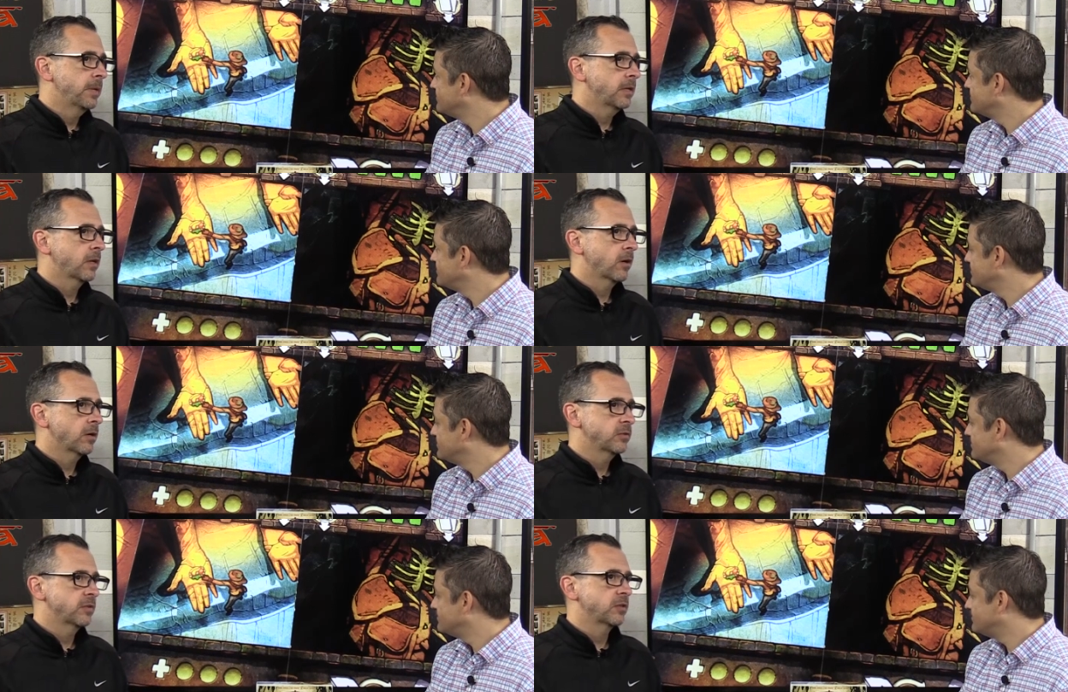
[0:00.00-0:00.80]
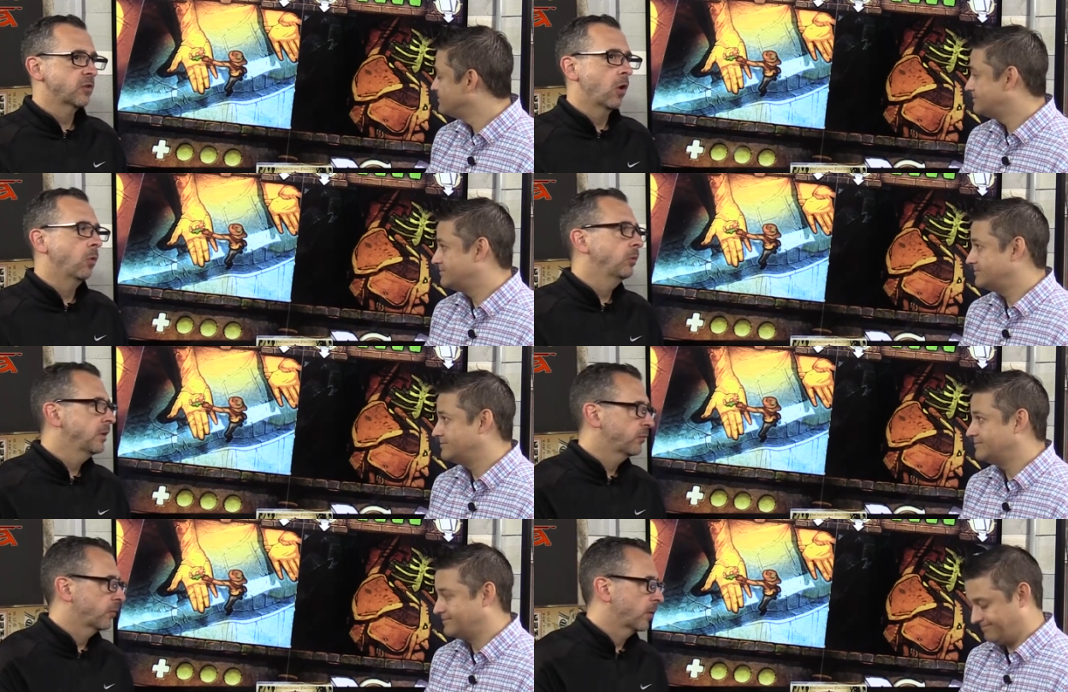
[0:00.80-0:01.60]
Speaker 1: peak cards that's
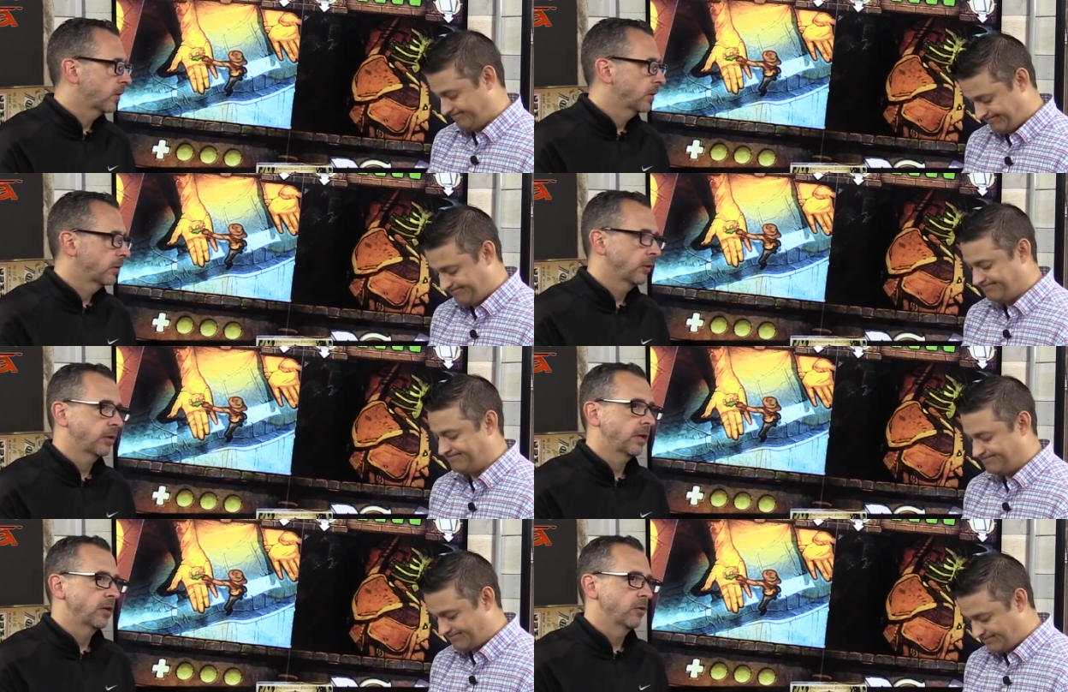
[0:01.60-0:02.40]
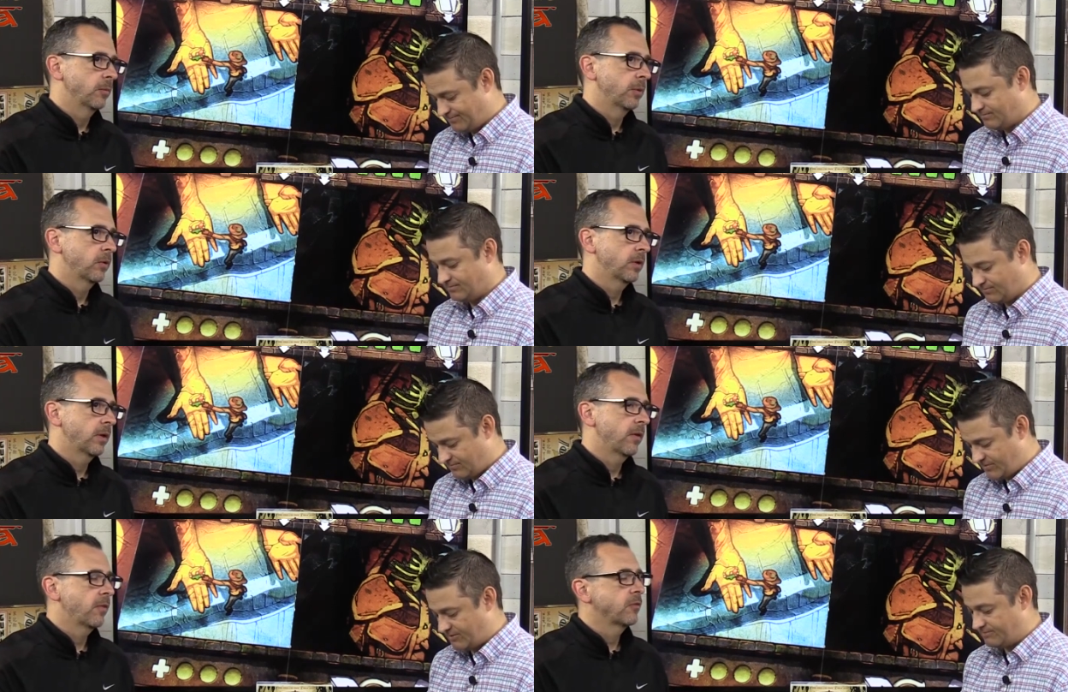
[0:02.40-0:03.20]
only for looking at your opponent,
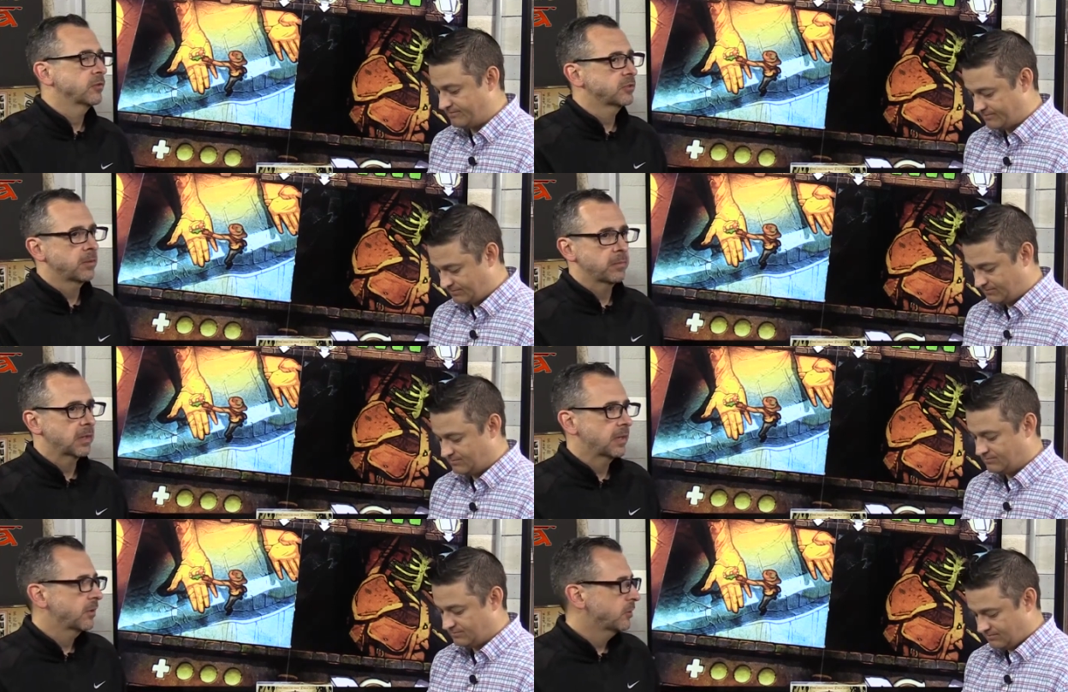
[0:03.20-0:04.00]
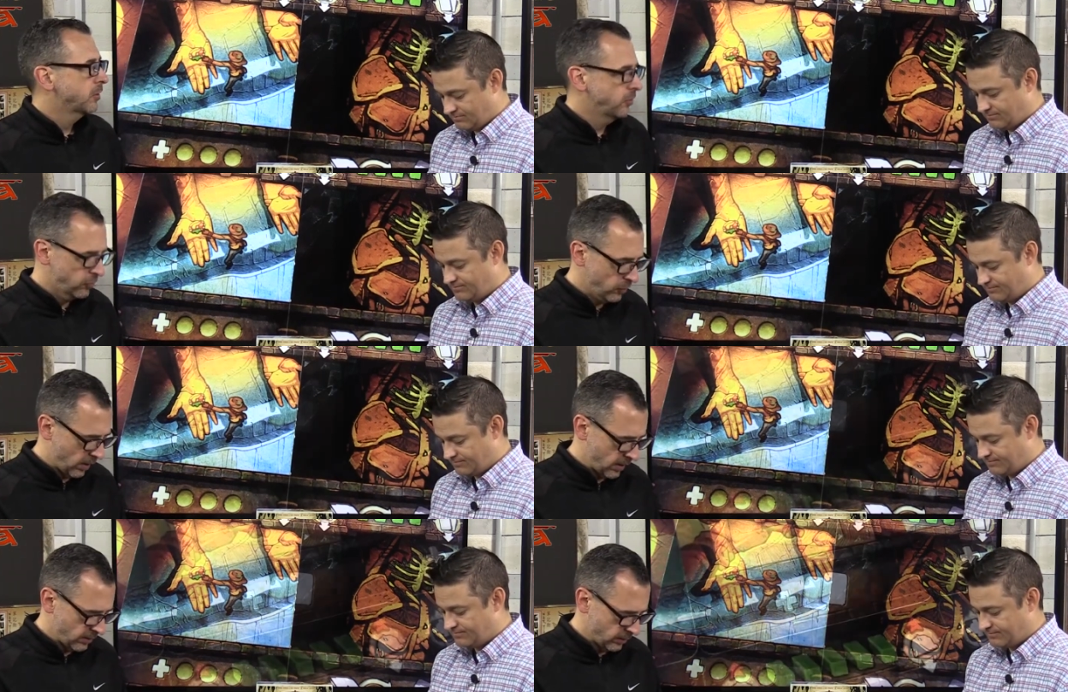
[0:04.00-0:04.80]
and yep. then there's some that allow you to do
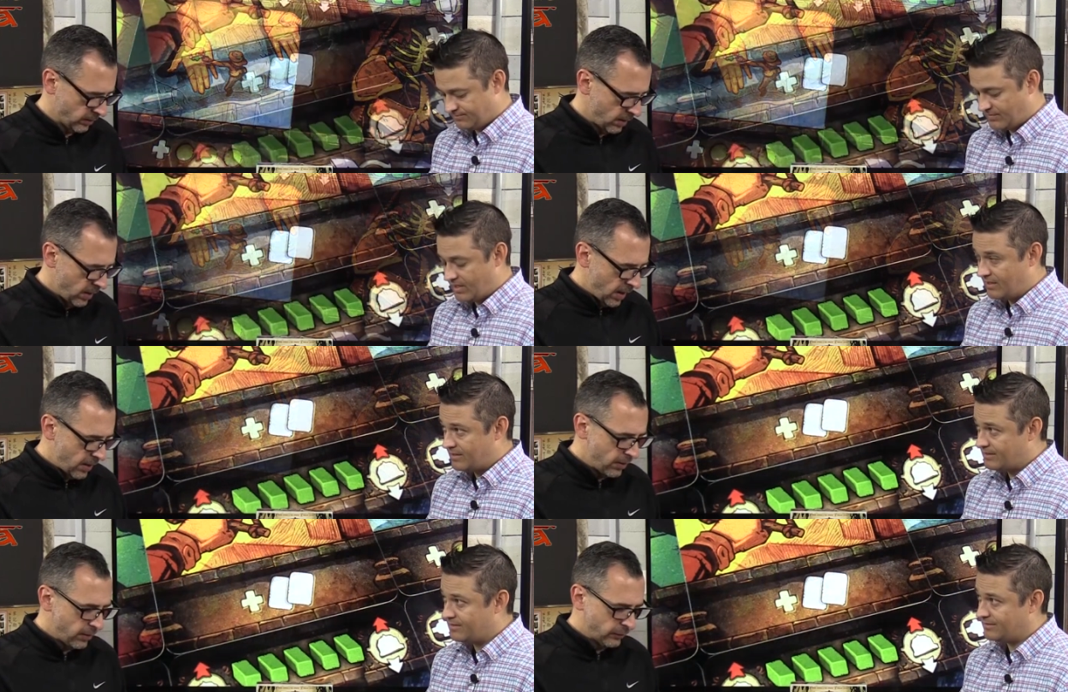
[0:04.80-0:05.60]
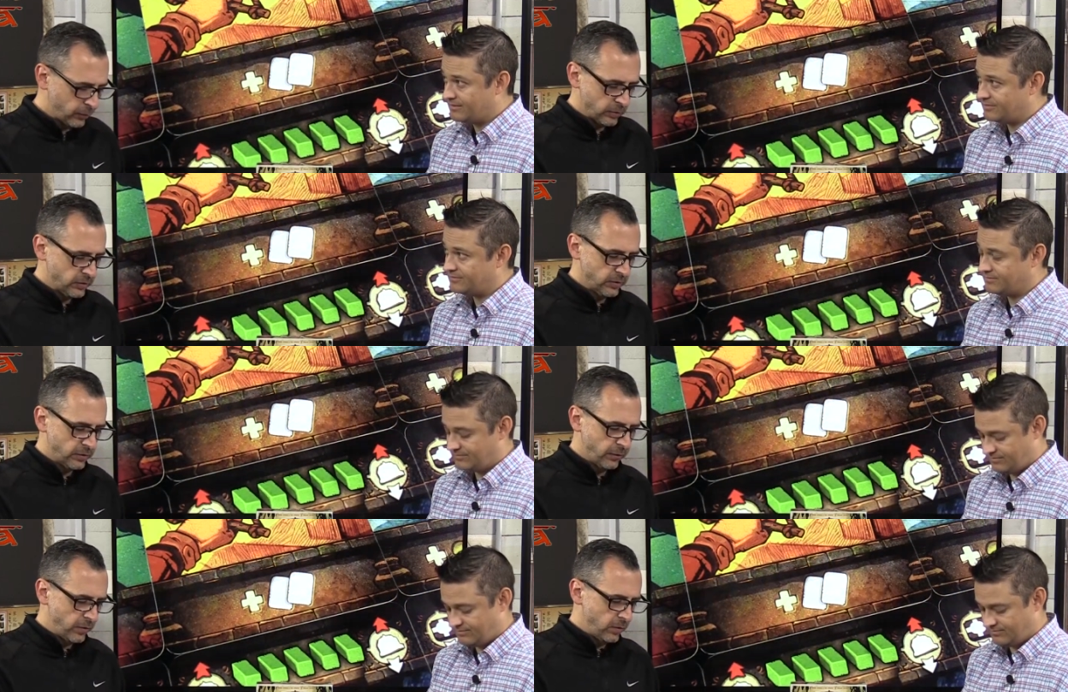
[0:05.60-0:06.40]
either. And then, of course, there's
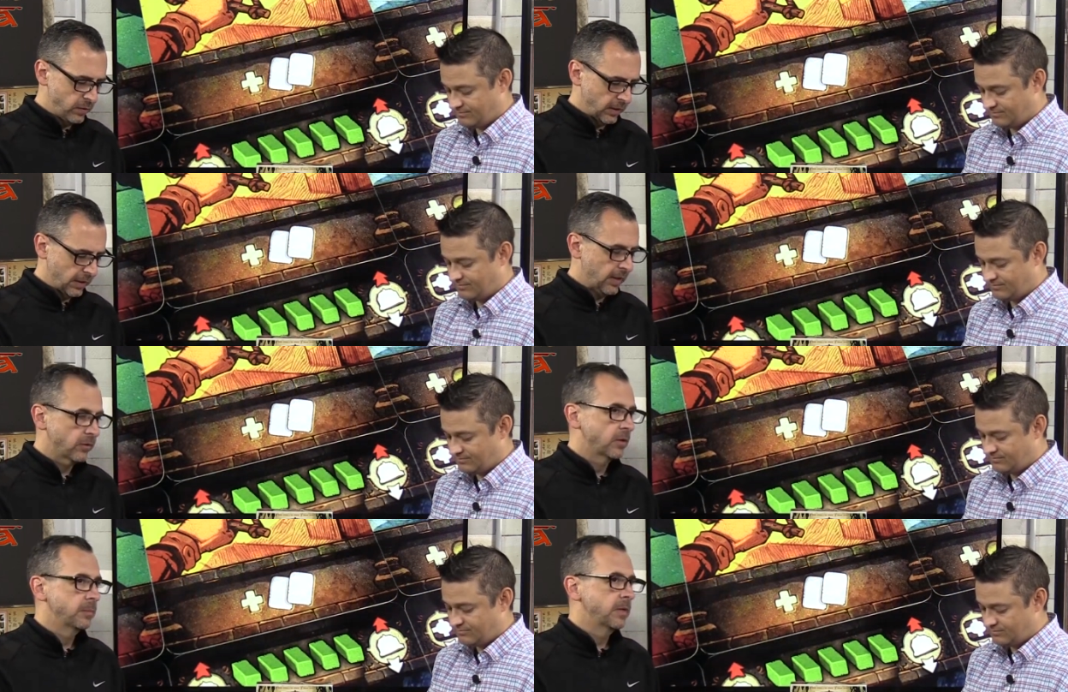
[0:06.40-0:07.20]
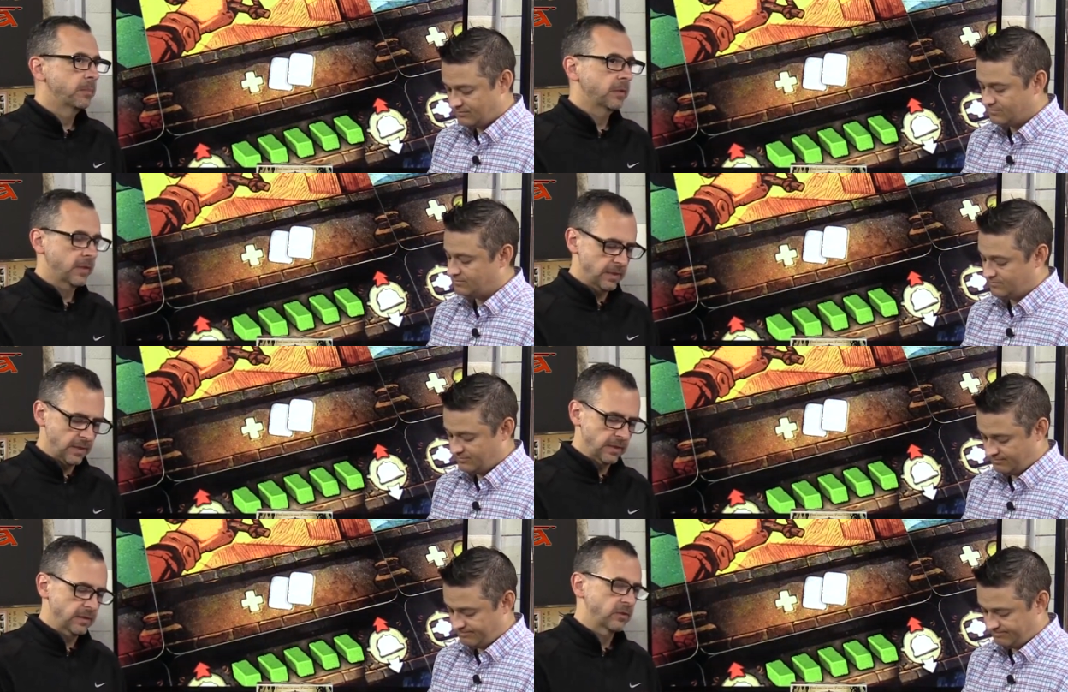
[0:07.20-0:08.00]
a few that allow you to manipulate dice.